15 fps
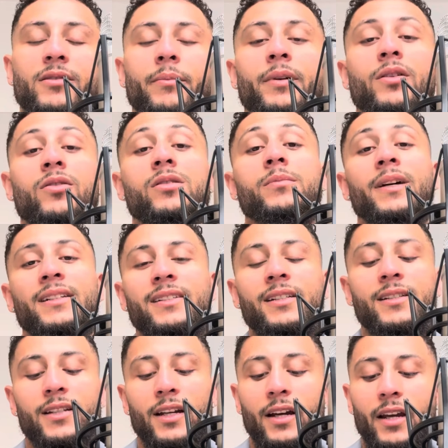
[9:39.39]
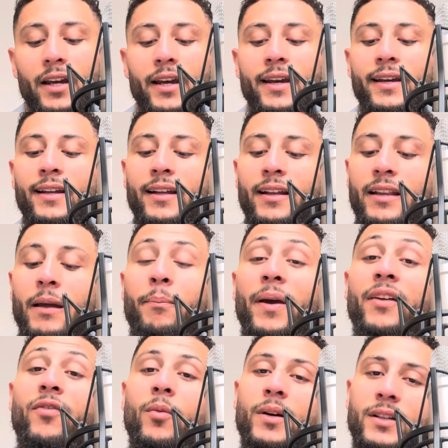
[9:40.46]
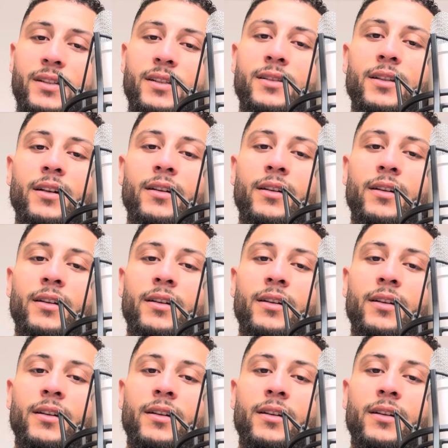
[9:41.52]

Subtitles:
because my sister, they pay for my sister.